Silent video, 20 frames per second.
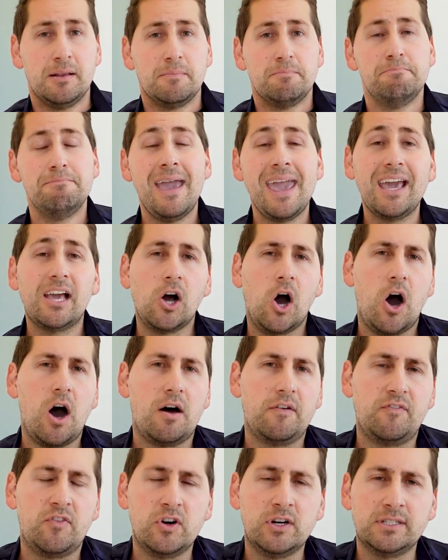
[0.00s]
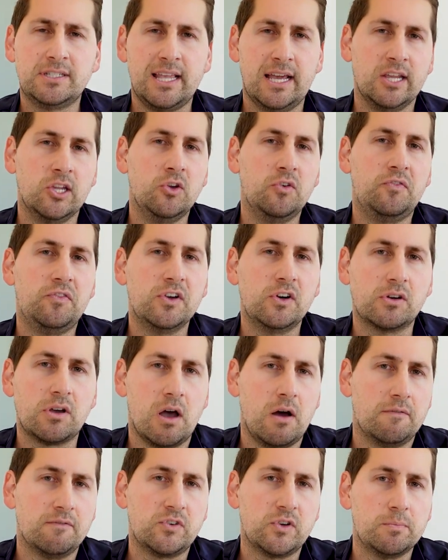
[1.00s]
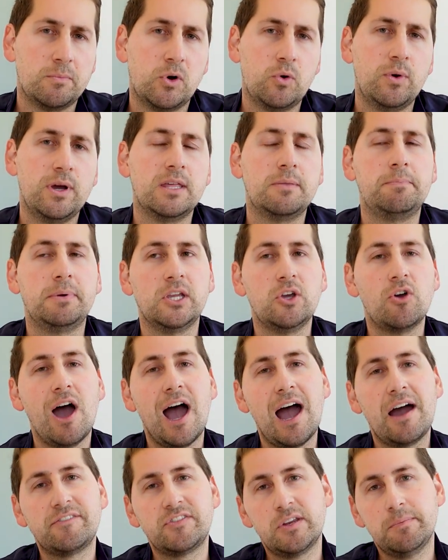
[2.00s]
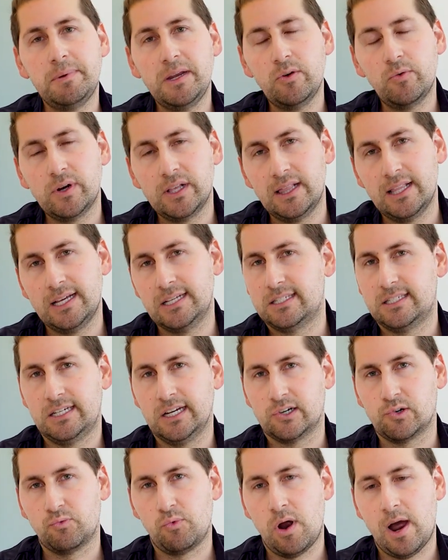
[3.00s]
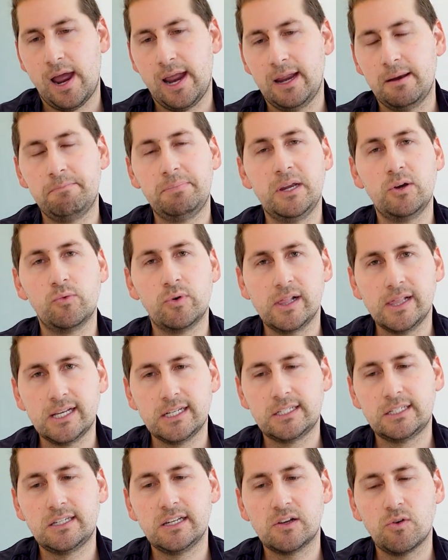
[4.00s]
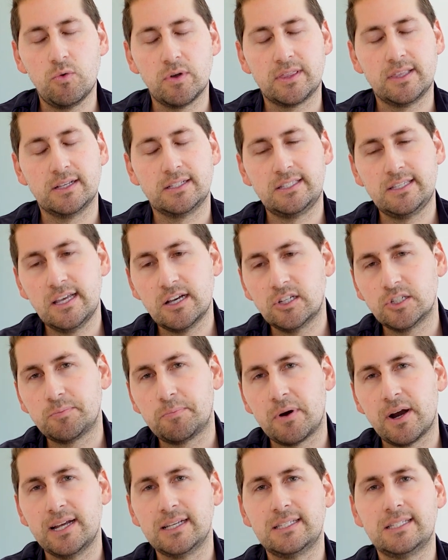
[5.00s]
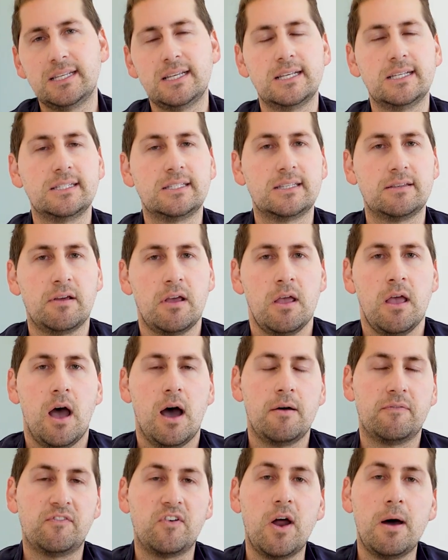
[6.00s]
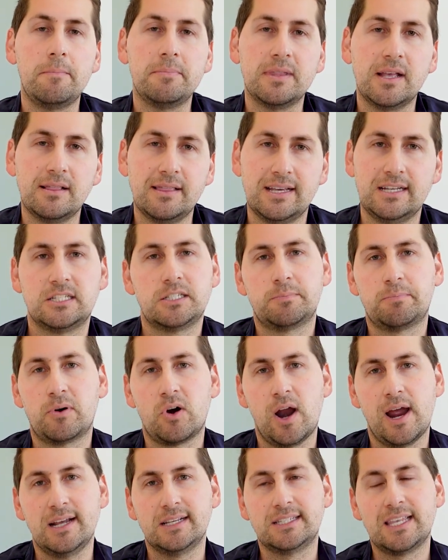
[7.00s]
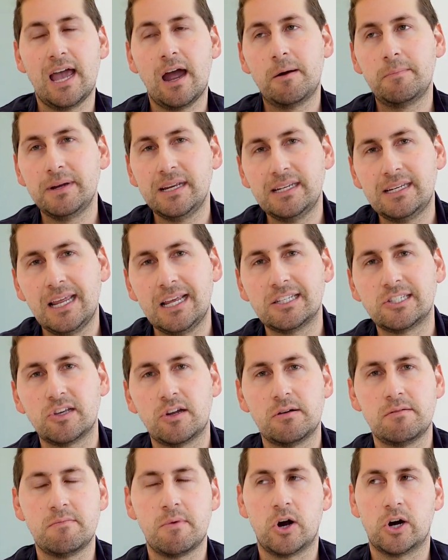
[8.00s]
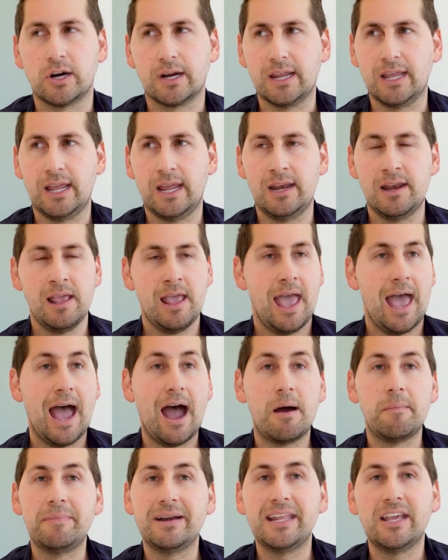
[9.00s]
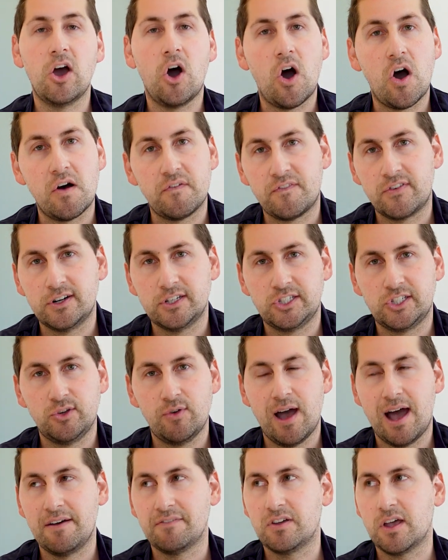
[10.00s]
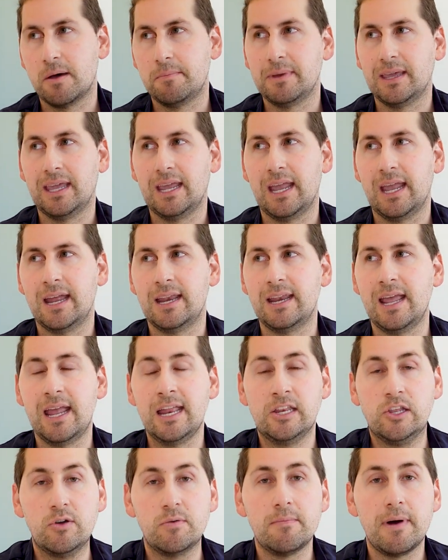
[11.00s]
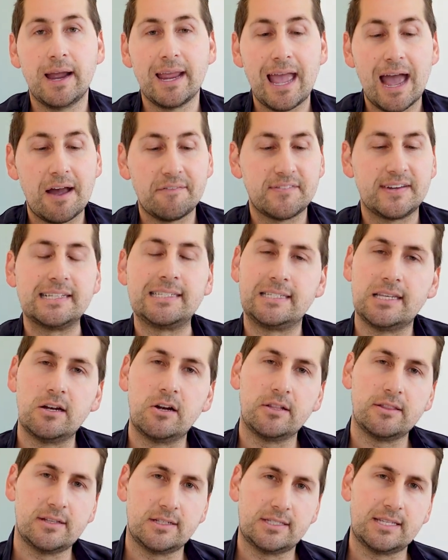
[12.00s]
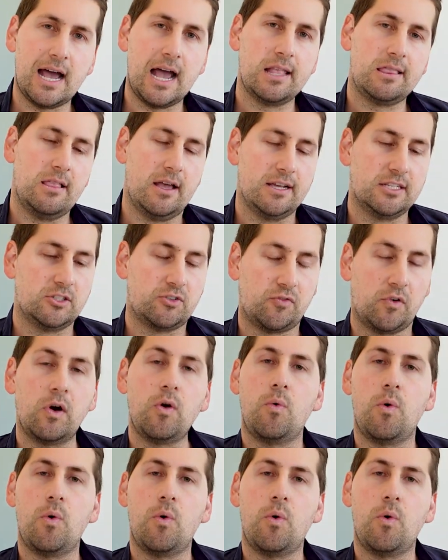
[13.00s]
Make offers that you feel comfortable with, but you have to be realistic, right? Be realistic with the sales prices from the list price, how many days on market, how many offers you have coming in, and you might have to sit on the sidelines for a